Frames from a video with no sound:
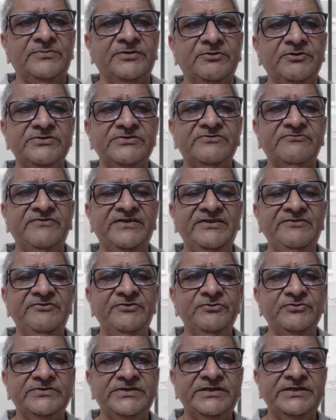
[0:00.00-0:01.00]
Because when
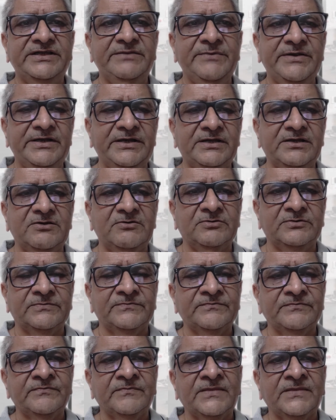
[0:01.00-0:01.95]
you say Demat account,